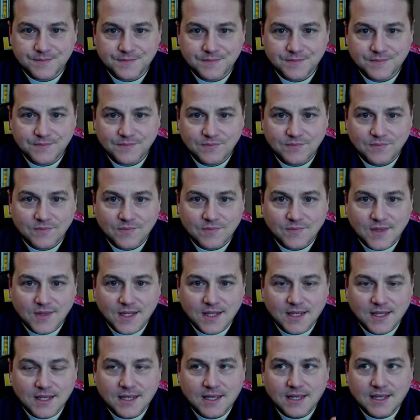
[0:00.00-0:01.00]

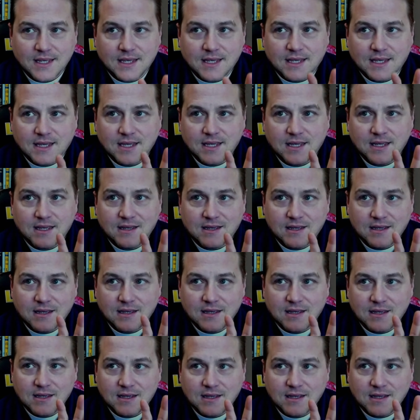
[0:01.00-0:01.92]
(no one is talking)